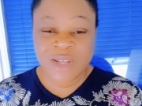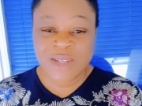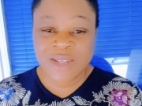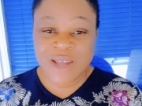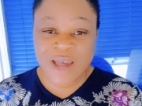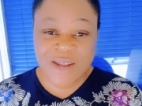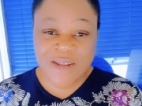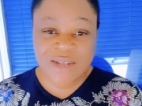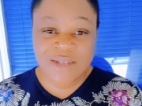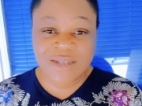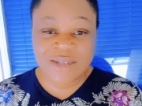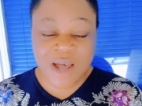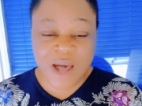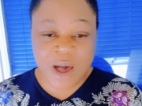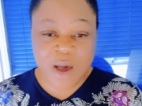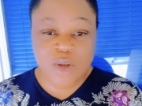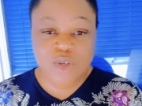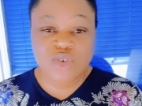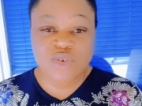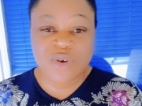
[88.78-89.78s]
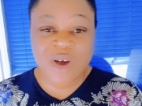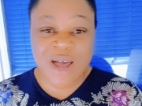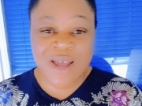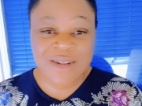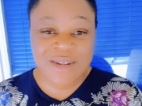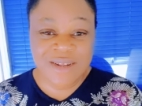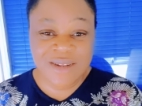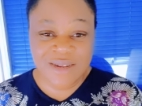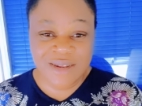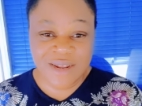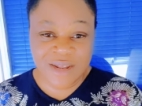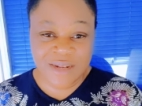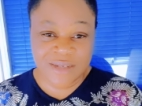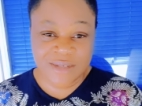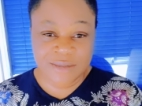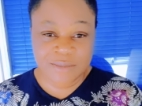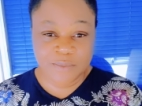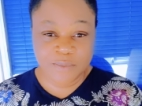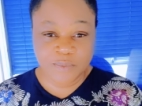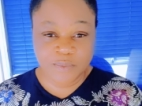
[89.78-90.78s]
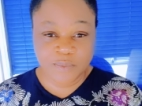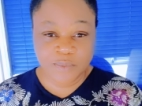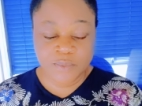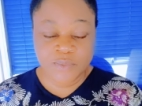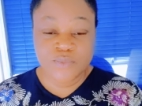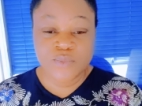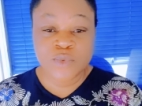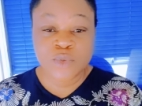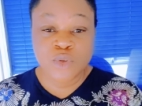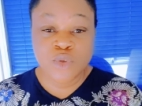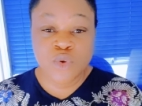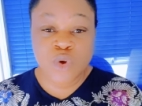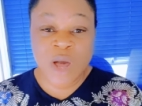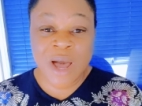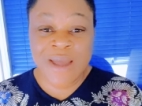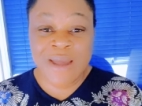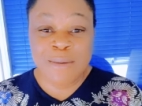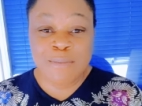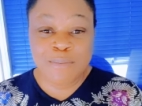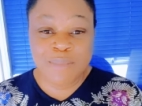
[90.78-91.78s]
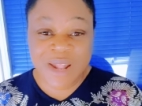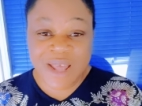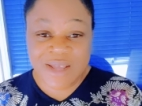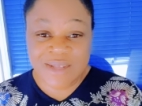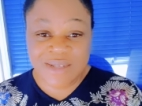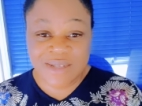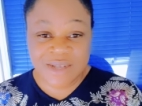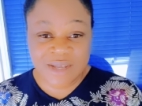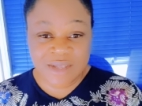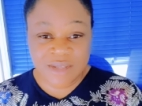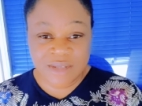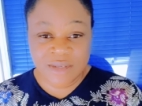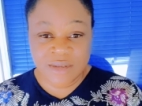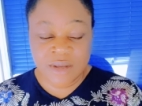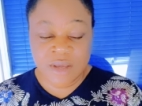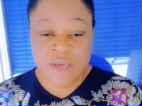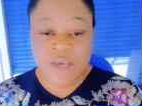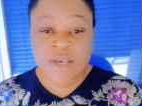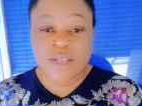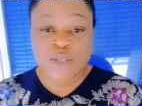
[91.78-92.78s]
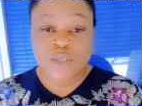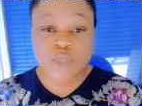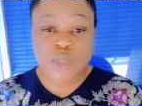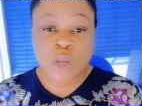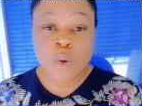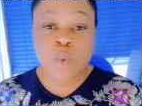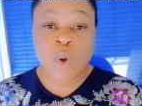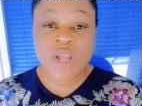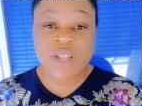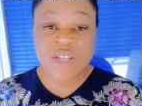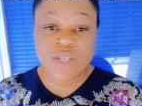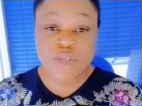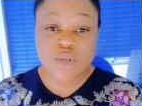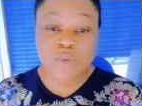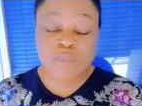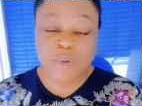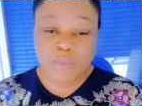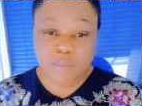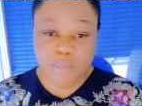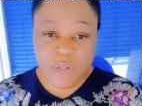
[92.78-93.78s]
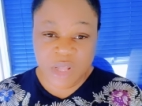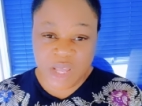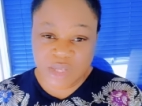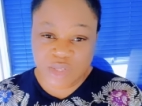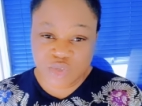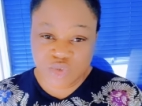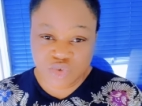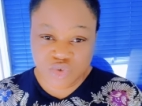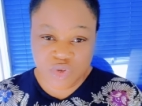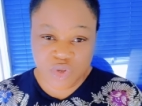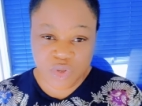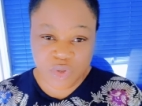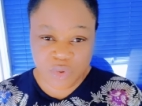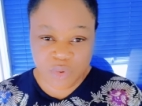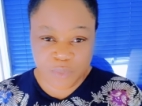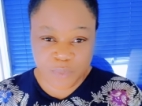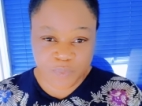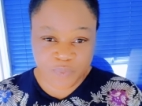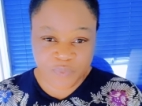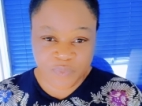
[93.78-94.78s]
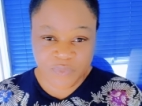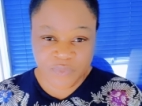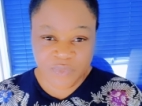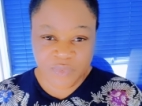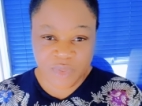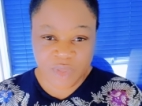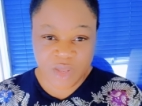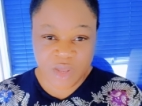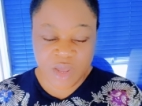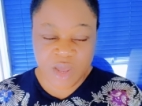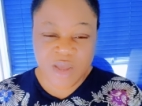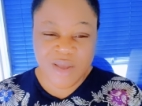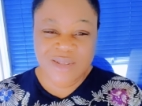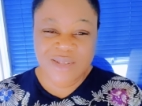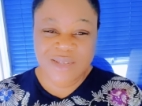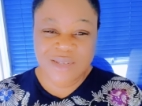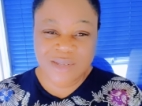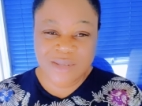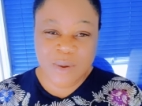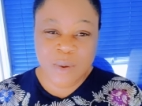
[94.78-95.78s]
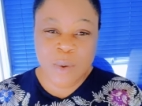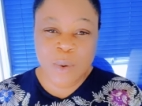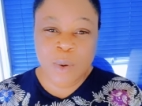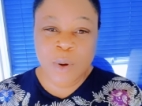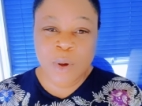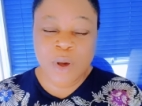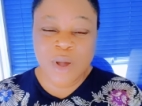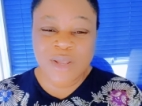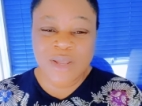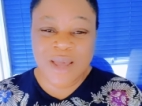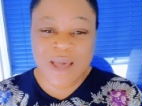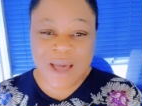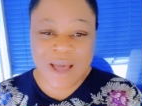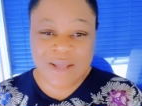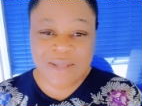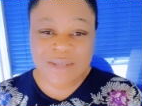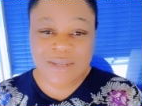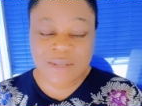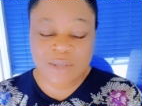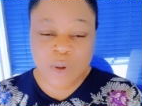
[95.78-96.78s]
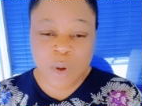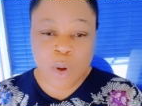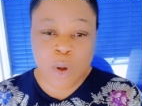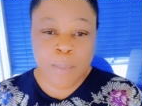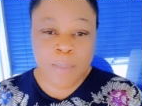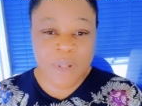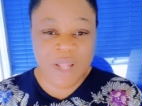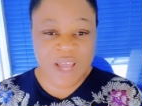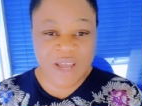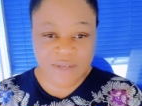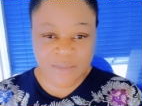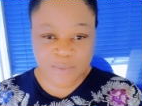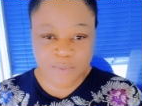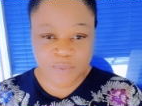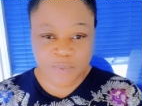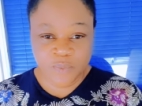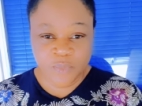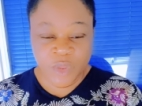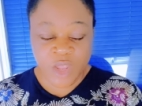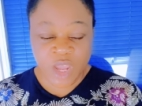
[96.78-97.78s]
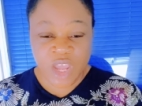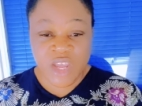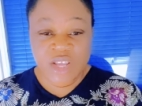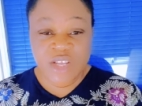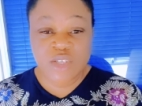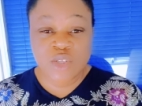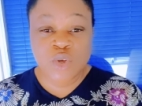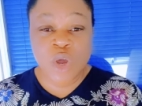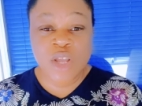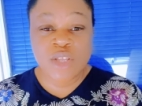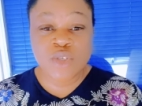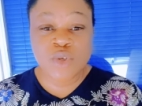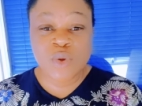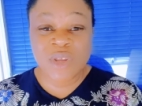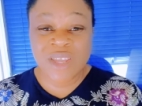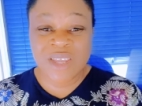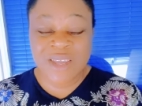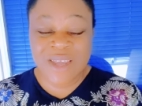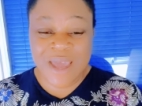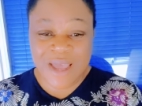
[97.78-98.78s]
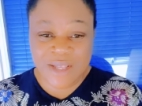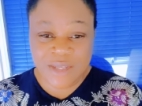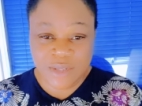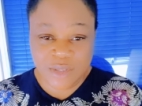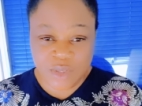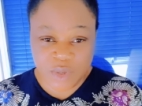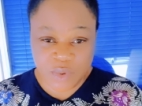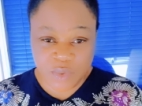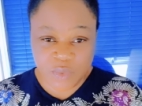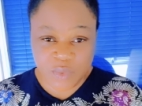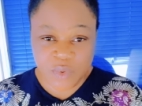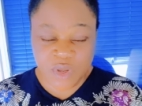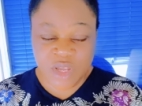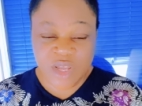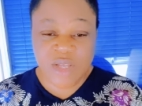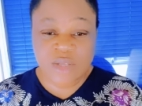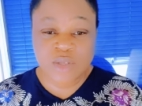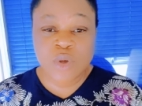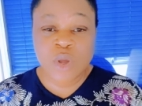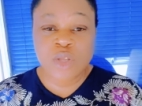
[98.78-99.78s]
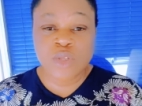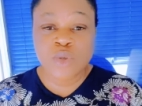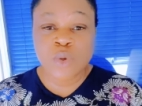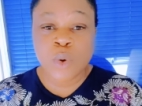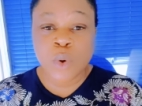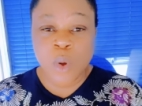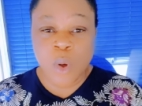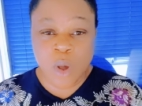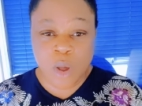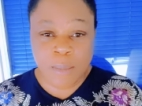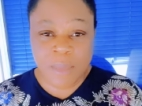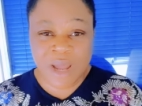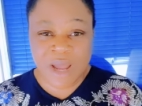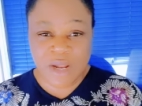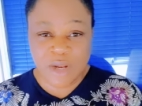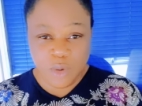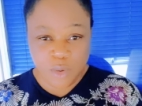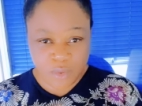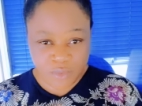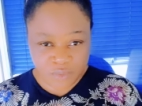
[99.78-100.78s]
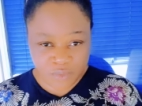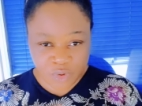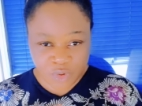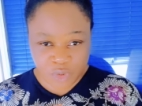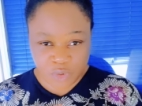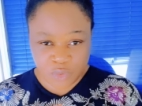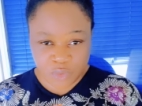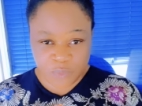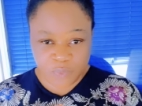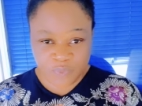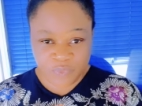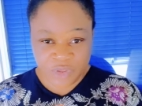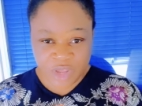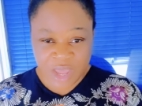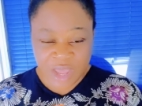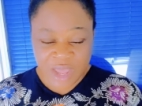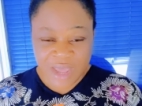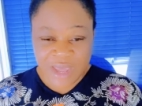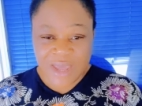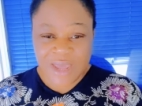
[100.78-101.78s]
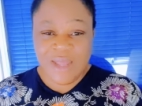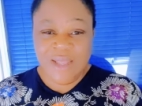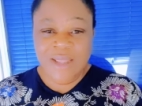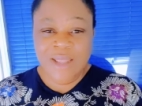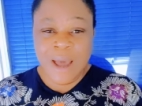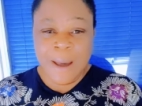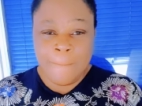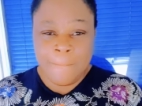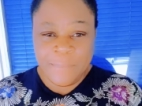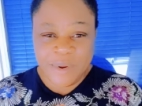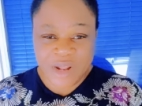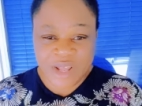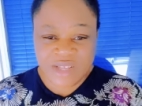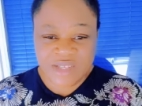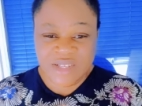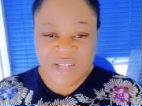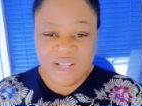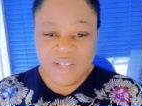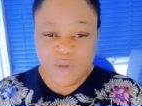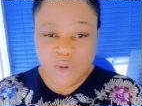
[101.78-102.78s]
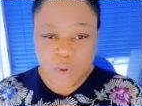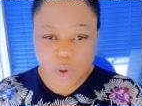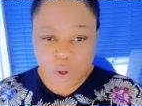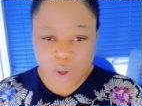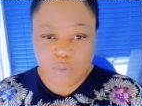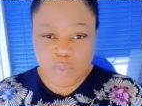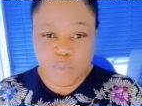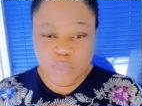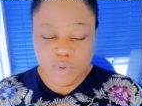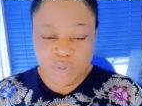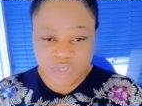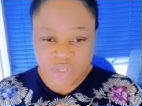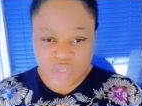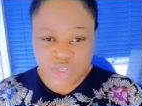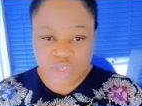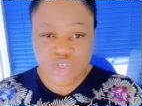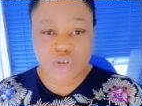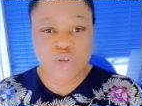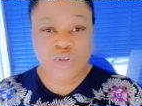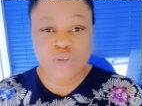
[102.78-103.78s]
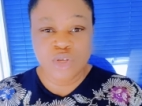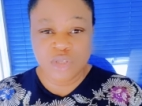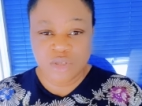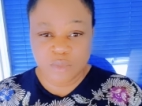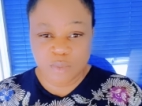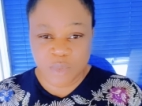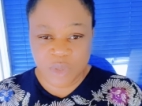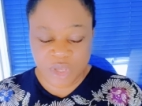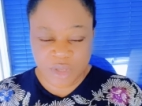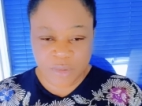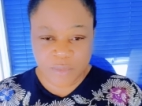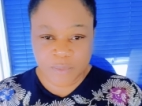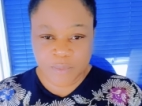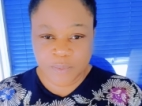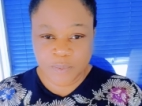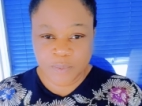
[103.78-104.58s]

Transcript: That is how you are needed. You are a blessing. Someone needs to be blessed through you. So God has it all planned. He's going to get you. He's going to come and look for you in that place that God positioned you to be.